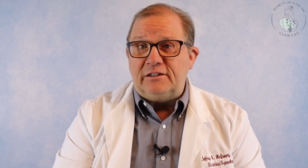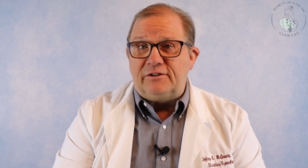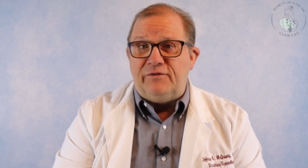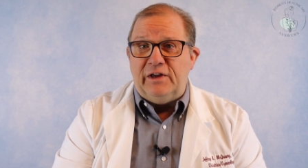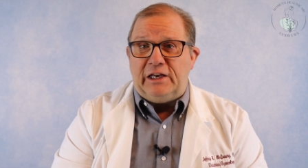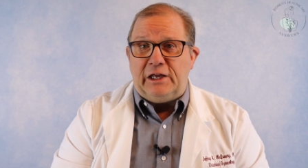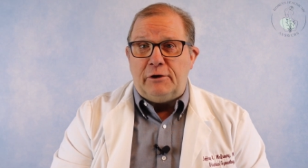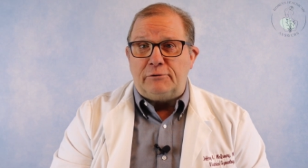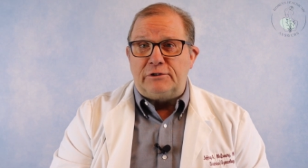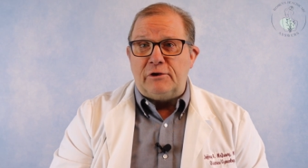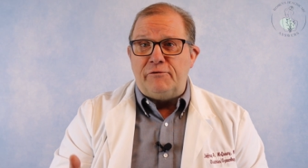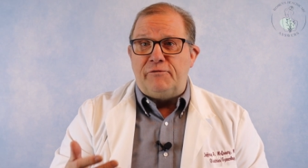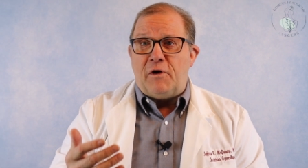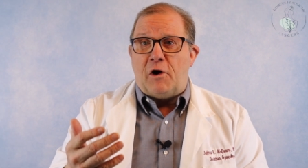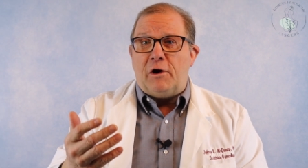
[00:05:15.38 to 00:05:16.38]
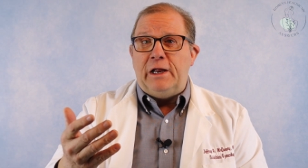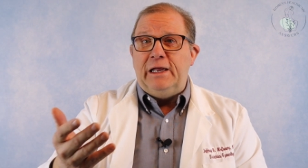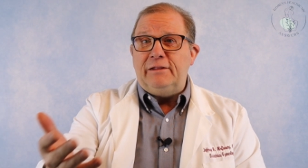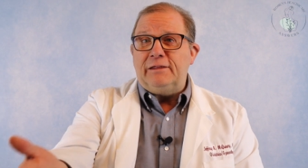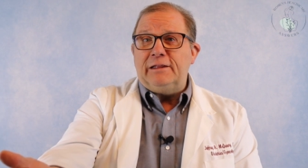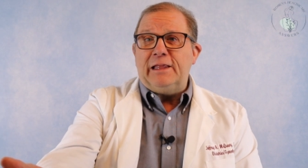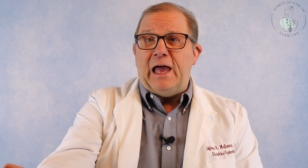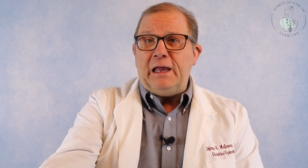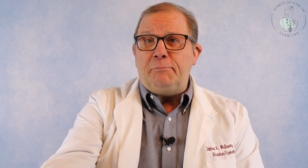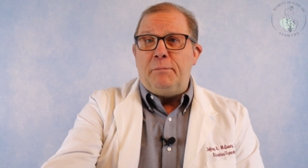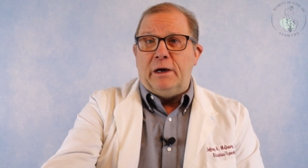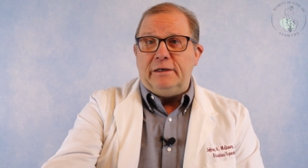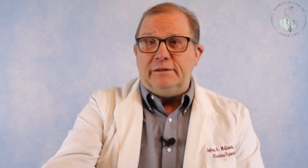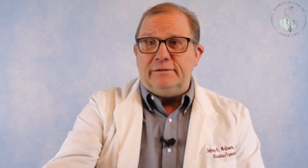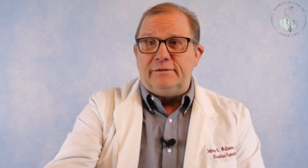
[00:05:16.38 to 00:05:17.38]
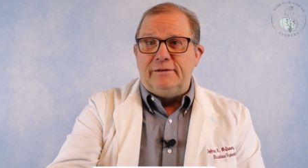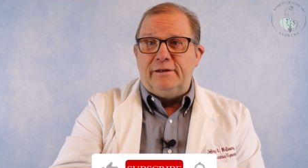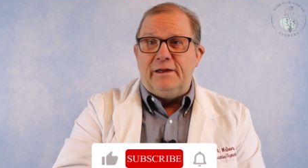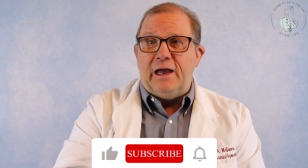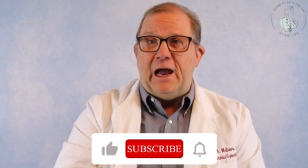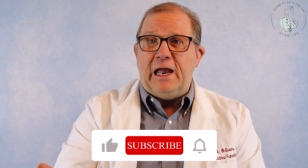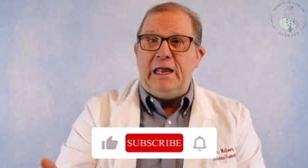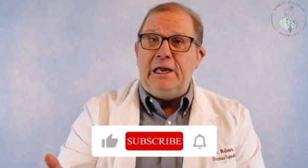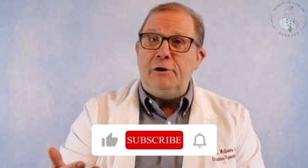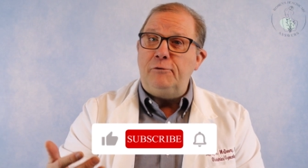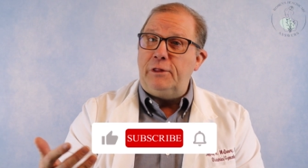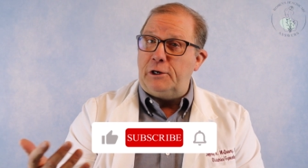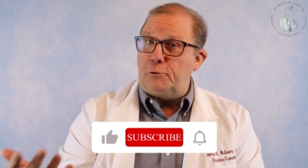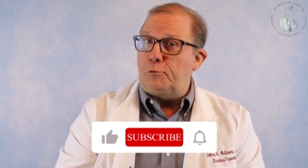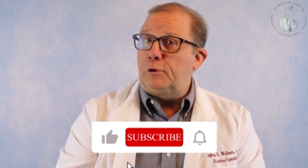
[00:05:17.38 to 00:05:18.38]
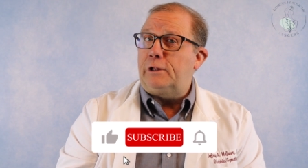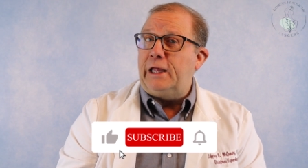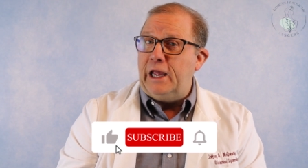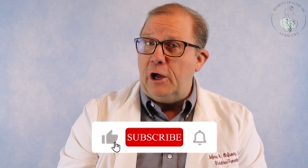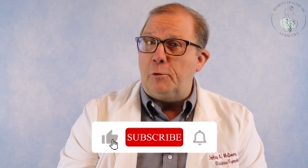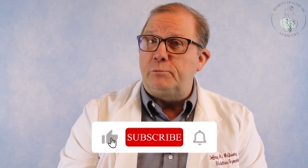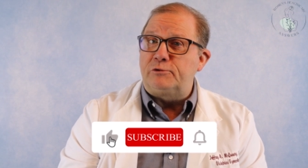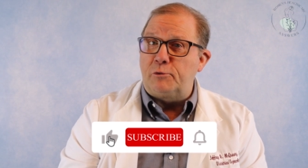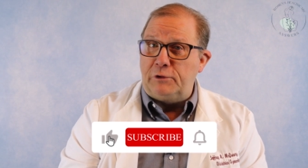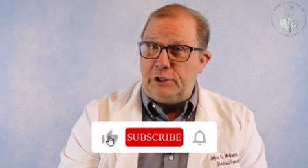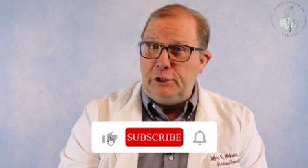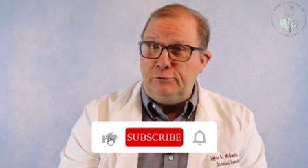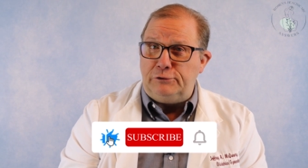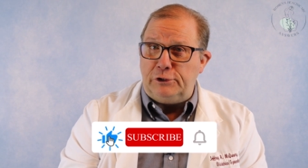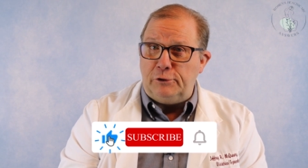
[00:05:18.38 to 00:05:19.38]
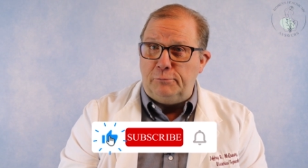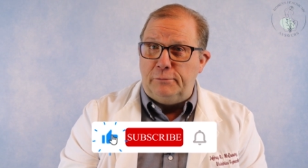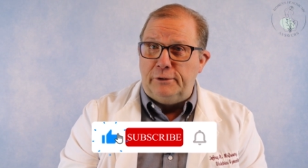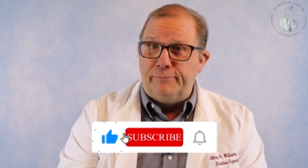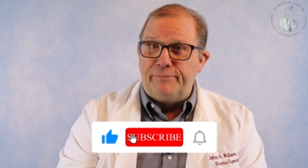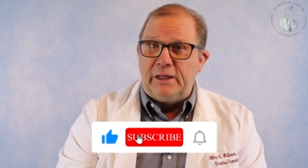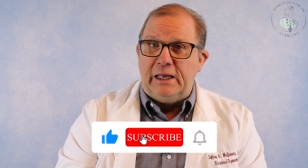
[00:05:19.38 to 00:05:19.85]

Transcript: this video so far, hit the like button. I hear that it really helps with YouTube.